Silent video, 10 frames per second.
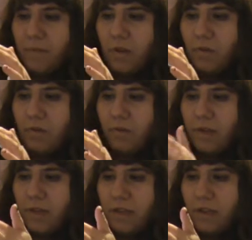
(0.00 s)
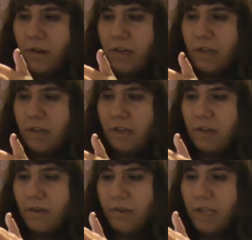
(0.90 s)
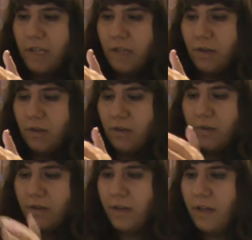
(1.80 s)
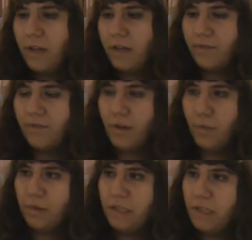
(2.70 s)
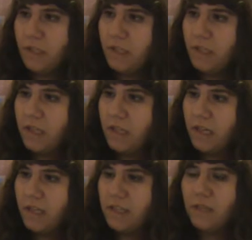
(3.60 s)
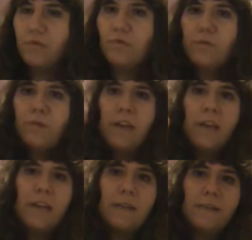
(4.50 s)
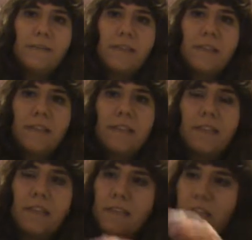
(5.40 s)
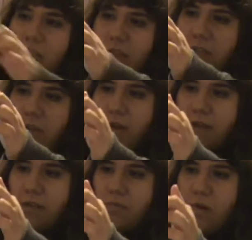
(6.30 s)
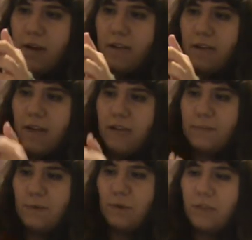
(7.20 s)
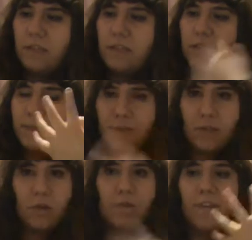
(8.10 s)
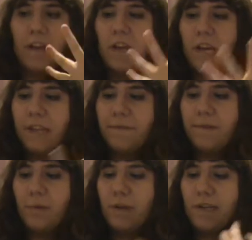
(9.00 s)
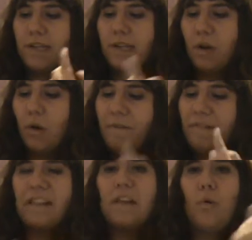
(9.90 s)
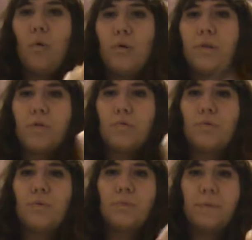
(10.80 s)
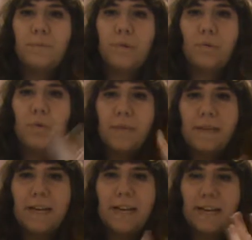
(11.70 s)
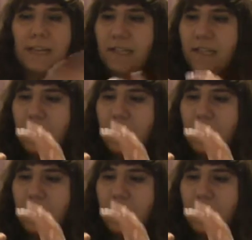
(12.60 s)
Who, the director, Tarantino. So if you go into cast and crew, because of these links, like director, writing, cast, producer, cinematographer, the film editing, everything, all the crew members, all the cast.